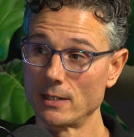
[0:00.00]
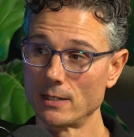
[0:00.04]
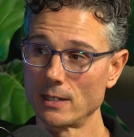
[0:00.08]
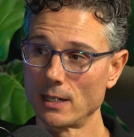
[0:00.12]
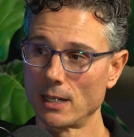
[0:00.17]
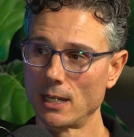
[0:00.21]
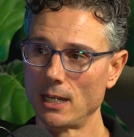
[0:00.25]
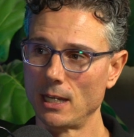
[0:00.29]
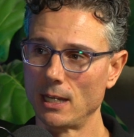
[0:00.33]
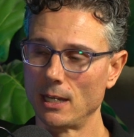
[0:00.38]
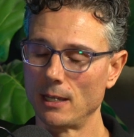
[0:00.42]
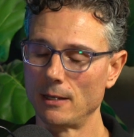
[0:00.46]
as a
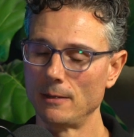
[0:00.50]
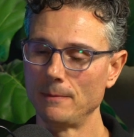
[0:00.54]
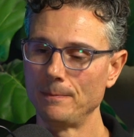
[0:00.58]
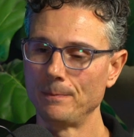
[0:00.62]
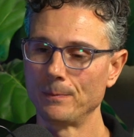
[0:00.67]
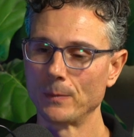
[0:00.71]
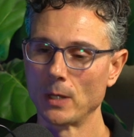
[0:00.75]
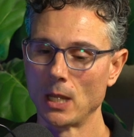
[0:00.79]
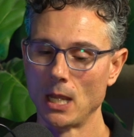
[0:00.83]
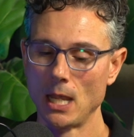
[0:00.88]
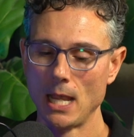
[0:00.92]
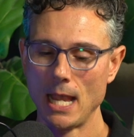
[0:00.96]
kid.
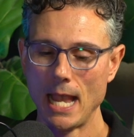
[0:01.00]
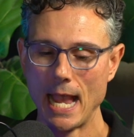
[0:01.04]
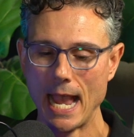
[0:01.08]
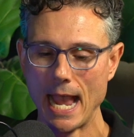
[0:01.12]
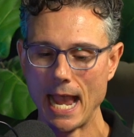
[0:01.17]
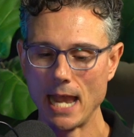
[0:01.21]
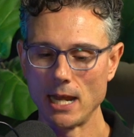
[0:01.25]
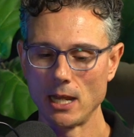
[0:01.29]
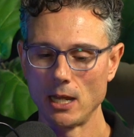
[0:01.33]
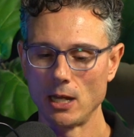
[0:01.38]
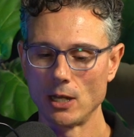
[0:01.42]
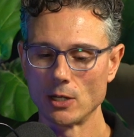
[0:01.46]

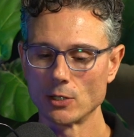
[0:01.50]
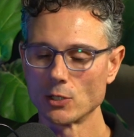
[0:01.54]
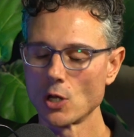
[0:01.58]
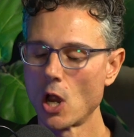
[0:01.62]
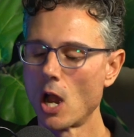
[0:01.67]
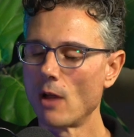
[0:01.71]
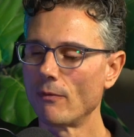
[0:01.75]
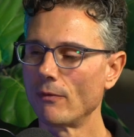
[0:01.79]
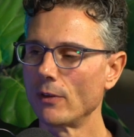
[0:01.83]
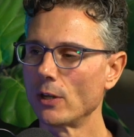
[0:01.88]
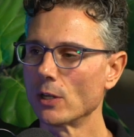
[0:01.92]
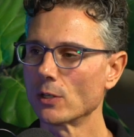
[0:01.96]
And it is
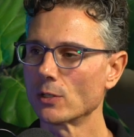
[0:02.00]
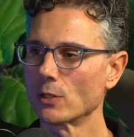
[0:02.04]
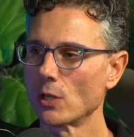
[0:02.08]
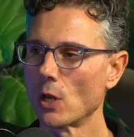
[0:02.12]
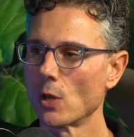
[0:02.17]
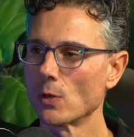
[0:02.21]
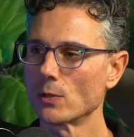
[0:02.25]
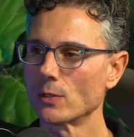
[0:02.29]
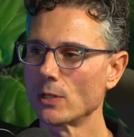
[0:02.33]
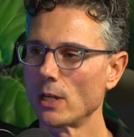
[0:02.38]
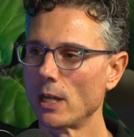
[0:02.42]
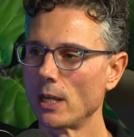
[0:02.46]
often
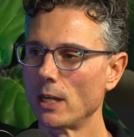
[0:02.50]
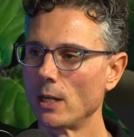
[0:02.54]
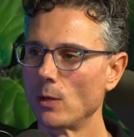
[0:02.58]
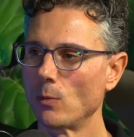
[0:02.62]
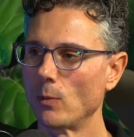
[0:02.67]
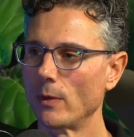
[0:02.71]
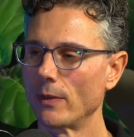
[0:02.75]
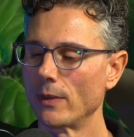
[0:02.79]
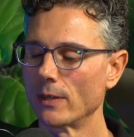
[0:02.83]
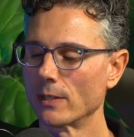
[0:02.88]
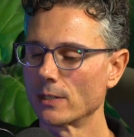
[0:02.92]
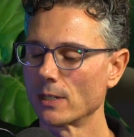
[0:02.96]
associated
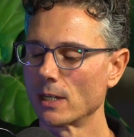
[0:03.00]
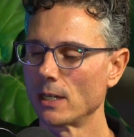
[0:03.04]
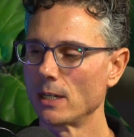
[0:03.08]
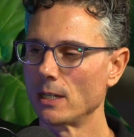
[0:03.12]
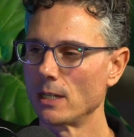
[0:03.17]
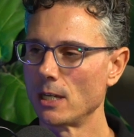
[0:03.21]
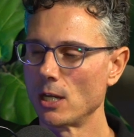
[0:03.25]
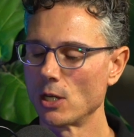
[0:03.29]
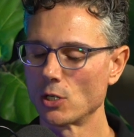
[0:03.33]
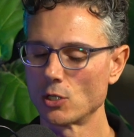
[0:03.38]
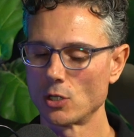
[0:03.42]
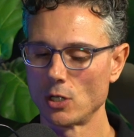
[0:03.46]
with this
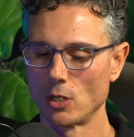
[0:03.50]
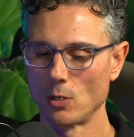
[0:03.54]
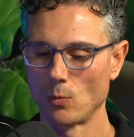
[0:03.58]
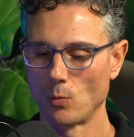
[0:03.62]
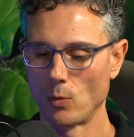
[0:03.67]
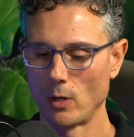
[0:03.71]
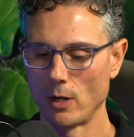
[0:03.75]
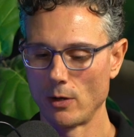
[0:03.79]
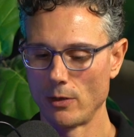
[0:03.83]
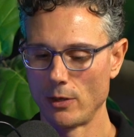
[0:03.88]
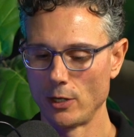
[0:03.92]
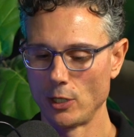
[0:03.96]
condition
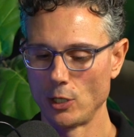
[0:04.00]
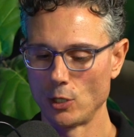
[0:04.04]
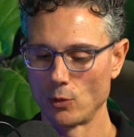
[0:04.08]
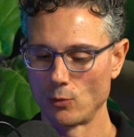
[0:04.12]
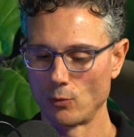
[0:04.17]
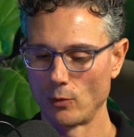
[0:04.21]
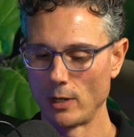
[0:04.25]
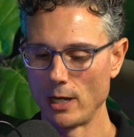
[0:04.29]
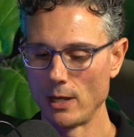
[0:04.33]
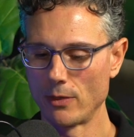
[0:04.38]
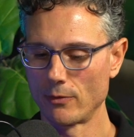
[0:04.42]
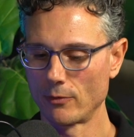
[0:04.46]
where the
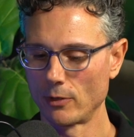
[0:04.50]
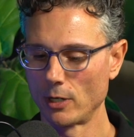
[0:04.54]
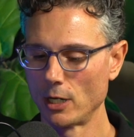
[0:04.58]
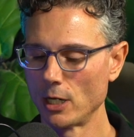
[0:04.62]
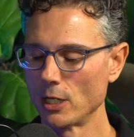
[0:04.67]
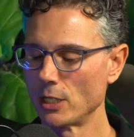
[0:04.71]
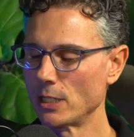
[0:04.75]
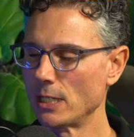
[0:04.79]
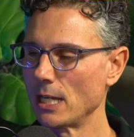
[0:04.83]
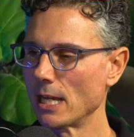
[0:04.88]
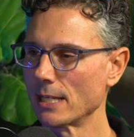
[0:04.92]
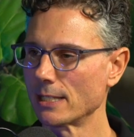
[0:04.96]

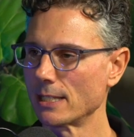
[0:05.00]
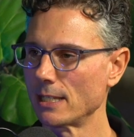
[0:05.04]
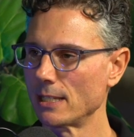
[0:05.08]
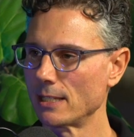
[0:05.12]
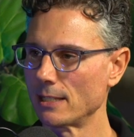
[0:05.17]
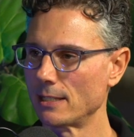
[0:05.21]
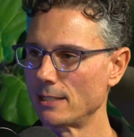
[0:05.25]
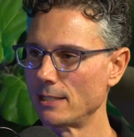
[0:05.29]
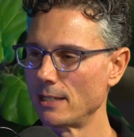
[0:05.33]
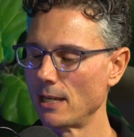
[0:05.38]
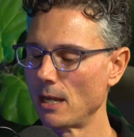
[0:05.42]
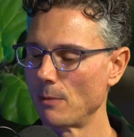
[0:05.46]
urethra
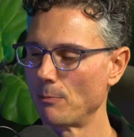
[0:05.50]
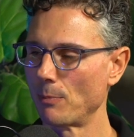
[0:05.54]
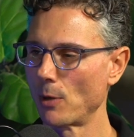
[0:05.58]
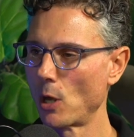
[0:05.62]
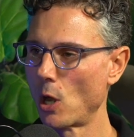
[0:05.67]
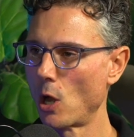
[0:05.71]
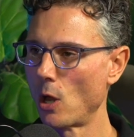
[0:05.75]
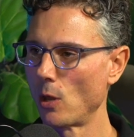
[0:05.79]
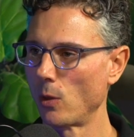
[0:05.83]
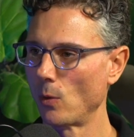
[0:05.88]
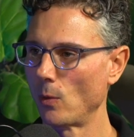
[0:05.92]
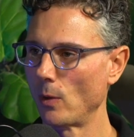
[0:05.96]
doesn't zip
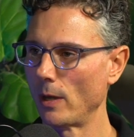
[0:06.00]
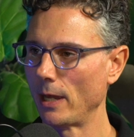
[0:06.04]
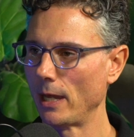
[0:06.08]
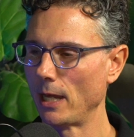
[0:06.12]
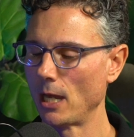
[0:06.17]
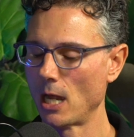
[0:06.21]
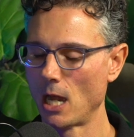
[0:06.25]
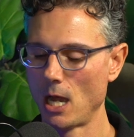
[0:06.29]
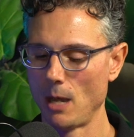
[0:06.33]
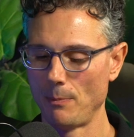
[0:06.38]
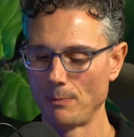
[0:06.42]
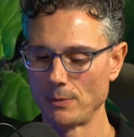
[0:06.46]
all the
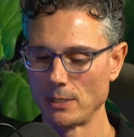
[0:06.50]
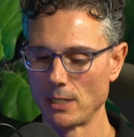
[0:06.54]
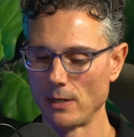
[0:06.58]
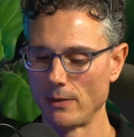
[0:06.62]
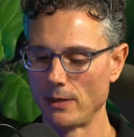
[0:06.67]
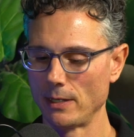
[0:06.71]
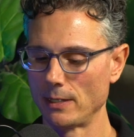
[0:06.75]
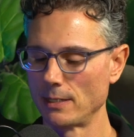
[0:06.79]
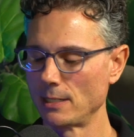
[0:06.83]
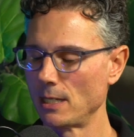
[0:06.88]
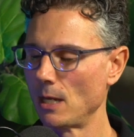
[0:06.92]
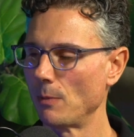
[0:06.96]
way up to
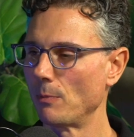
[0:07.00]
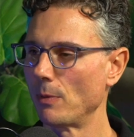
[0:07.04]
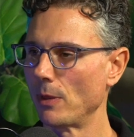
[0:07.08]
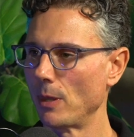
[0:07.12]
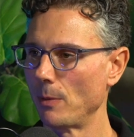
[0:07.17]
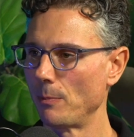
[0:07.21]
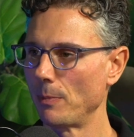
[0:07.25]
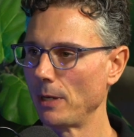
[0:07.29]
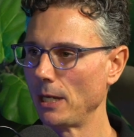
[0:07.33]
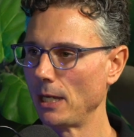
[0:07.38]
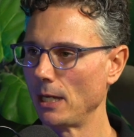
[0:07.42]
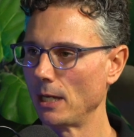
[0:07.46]
the tip of
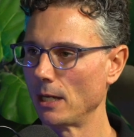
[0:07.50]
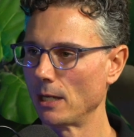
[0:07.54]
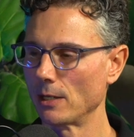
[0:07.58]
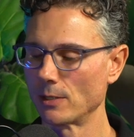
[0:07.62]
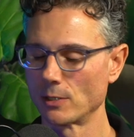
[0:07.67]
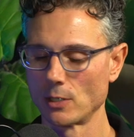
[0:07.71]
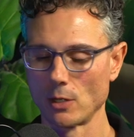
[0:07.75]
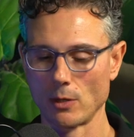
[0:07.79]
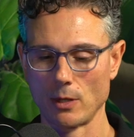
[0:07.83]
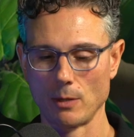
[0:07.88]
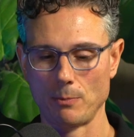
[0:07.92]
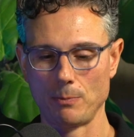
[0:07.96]
the penis.
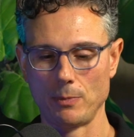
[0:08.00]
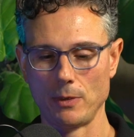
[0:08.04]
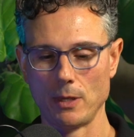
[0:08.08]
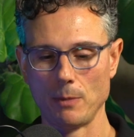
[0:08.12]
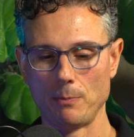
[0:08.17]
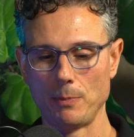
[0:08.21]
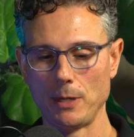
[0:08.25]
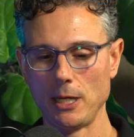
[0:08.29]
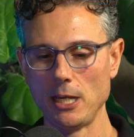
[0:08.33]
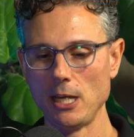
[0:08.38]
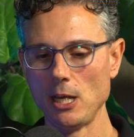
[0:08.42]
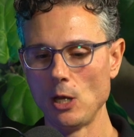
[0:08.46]
So the
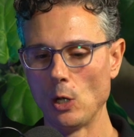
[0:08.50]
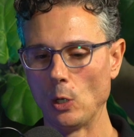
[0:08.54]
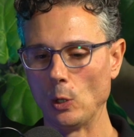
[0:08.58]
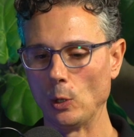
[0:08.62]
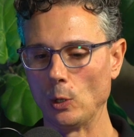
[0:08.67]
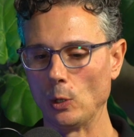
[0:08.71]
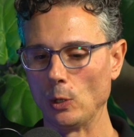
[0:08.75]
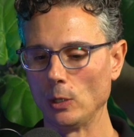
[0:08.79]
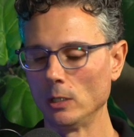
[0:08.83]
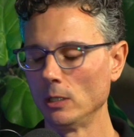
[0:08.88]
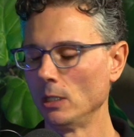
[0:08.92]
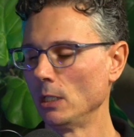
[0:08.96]
pee
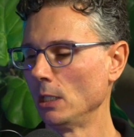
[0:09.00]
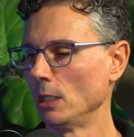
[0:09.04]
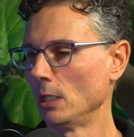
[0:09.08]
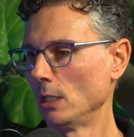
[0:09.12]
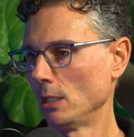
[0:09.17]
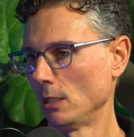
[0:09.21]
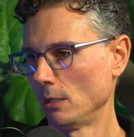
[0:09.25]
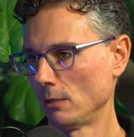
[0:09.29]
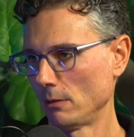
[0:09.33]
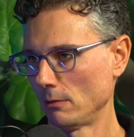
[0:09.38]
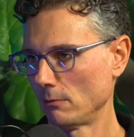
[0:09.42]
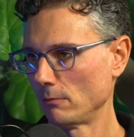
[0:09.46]
hole,
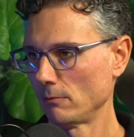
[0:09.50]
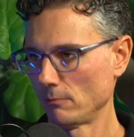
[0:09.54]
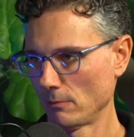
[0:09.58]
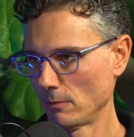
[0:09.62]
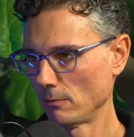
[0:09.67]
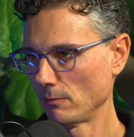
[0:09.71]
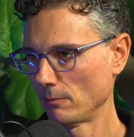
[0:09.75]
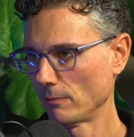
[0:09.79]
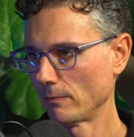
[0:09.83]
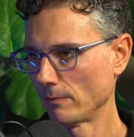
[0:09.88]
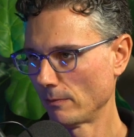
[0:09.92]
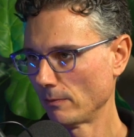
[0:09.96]

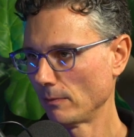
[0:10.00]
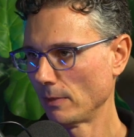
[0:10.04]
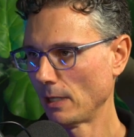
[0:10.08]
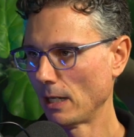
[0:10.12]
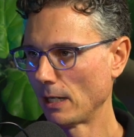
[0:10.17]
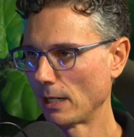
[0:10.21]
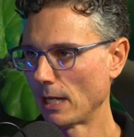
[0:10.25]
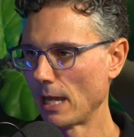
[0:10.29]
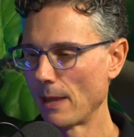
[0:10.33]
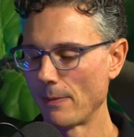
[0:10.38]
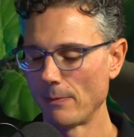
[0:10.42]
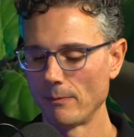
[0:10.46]

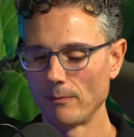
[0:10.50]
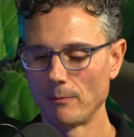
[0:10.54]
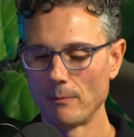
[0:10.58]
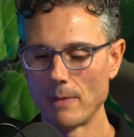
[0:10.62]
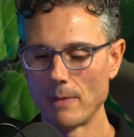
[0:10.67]
again,